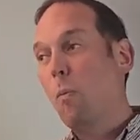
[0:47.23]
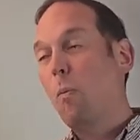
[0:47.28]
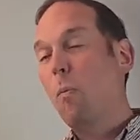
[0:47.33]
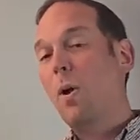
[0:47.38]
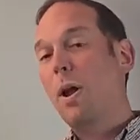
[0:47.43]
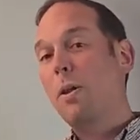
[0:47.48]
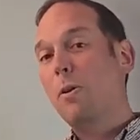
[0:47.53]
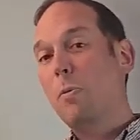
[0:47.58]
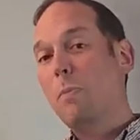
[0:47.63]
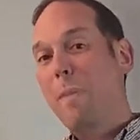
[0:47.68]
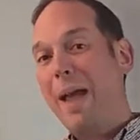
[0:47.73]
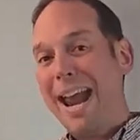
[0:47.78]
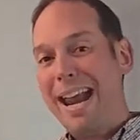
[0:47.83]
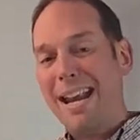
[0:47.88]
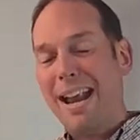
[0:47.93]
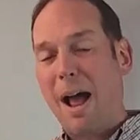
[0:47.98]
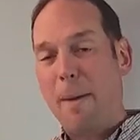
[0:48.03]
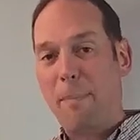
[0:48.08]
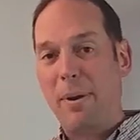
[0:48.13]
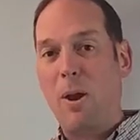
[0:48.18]
What you may
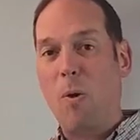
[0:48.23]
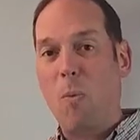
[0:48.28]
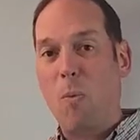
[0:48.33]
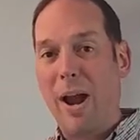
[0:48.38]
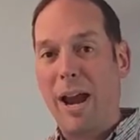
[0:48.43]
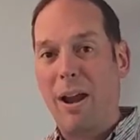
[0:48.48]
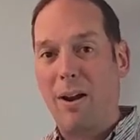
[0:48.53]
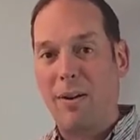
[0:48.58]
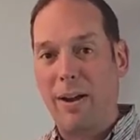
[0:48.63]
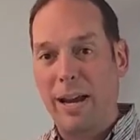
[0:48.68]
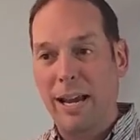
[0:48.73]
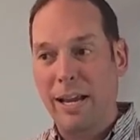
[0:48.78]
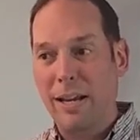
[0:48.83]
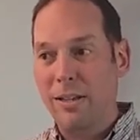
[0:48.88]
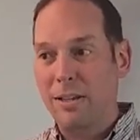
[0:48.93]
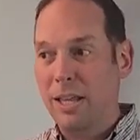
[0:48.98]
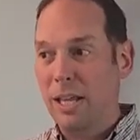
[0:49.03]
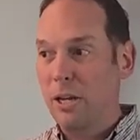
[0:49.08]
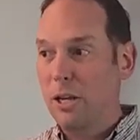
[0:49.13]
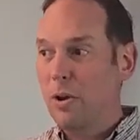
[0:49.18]
not be aware
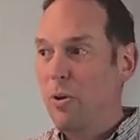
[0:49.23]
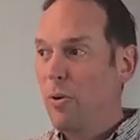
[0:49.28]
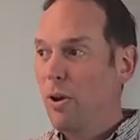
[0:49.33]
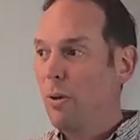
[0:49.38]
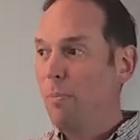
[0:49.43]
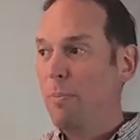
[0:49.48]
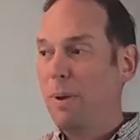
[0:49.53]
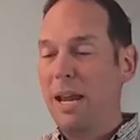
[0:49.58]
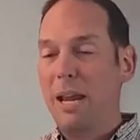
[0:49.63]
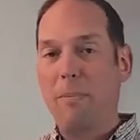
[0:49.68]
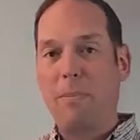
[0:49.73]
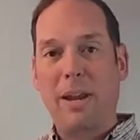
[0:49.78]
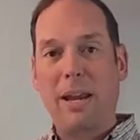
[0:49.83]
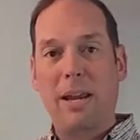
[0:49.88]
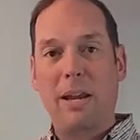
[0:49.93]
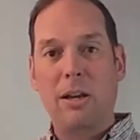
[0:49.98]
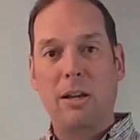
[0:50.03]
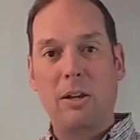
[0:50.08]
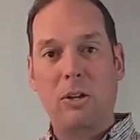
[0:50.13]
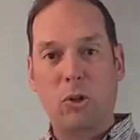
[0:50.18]
is that you could be
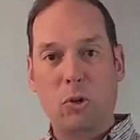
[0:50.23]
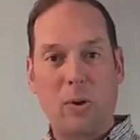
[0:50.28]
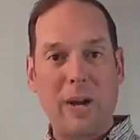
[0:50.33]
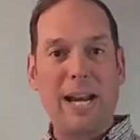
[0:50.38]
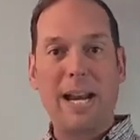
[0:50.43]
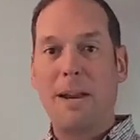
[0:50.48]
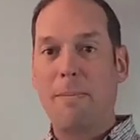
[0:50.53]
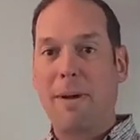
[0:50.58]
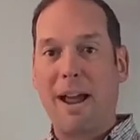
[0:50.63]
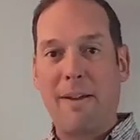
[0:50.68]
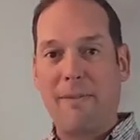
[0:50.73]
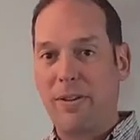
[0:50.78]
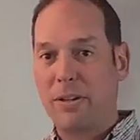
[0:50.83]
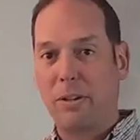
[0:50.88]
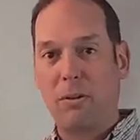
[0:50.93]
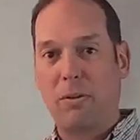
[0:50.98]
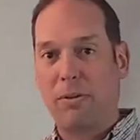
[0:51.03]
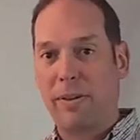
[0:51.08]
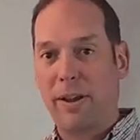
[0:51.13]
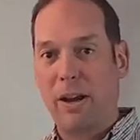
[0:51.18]
being treated by a
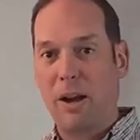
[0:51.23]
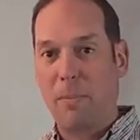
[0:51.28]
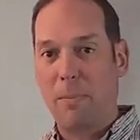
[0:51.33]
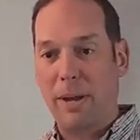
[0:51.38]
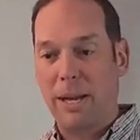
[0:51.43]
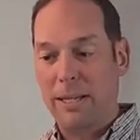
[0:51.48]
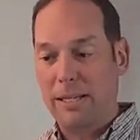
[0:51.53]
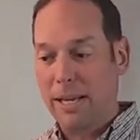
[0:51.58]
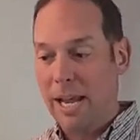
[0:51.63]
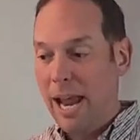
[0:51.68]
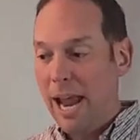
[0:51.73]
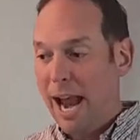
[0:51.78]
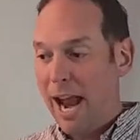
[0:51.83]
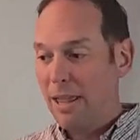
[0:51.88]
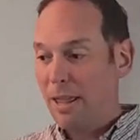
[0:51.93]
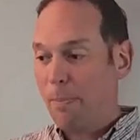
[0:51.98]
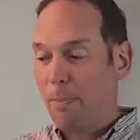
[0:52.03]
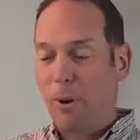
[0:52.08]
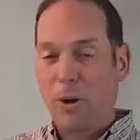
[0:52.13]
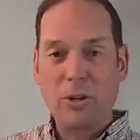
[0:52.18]
physical therapist
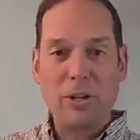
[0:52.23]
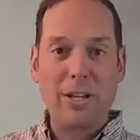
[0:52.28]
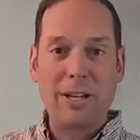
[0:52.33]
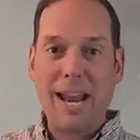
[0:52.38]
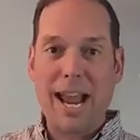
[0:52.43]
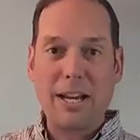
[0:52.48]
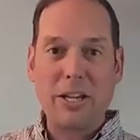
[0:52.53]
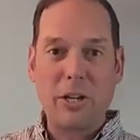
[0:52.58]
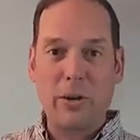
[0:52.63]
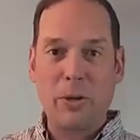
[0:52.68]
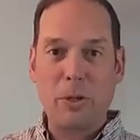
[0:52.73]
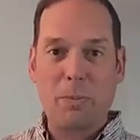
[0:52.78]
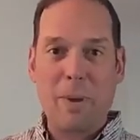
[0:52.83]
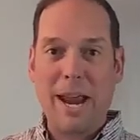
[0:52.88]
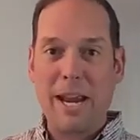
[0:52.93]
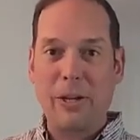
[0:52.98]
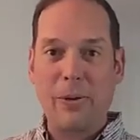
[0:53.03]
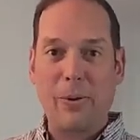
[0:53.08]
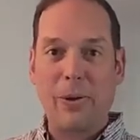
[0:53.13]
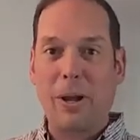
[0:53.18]
and the person next to you is
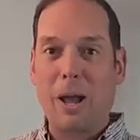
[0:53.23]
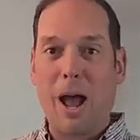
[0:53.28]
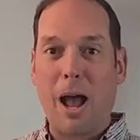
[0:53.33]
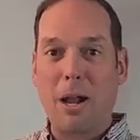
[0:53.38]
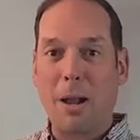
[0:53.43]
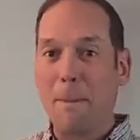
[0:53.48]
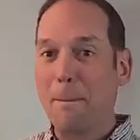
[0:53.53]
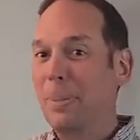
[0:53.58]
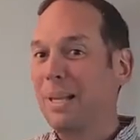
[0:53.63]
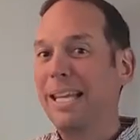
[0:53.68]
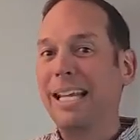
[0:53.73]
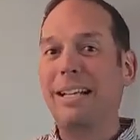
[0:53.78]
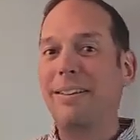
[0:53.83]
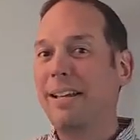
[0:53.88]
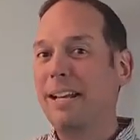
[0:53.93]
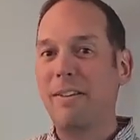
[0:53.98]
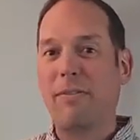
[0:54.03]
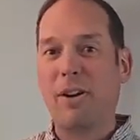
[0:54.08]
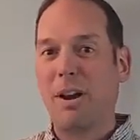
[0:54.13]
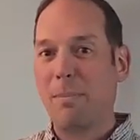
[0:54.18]
paying you a
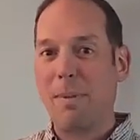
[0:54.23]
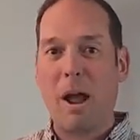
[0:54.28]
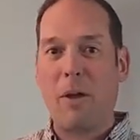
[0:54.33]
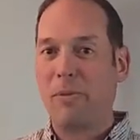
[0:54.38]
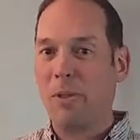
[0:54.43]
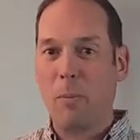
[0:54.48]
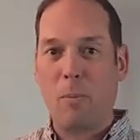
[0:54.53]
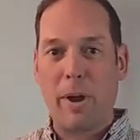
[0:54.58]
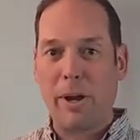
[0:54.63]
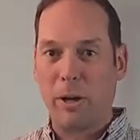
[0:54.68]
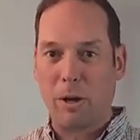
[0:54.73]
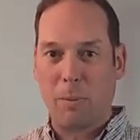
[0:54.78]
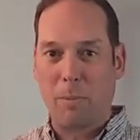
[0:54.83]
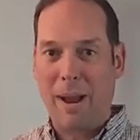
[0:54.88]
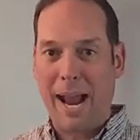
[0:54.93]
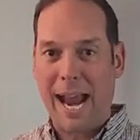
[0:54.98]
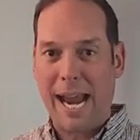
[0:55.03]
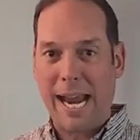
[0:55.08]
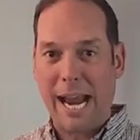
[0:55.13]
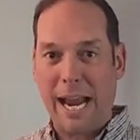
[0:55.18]
completely different amount than what you're
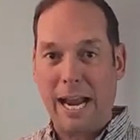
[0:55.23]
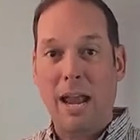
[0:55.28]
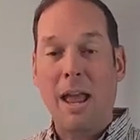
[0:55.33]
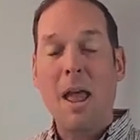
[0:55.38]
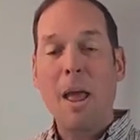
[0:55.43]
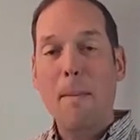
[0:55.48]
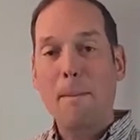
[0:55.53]
paying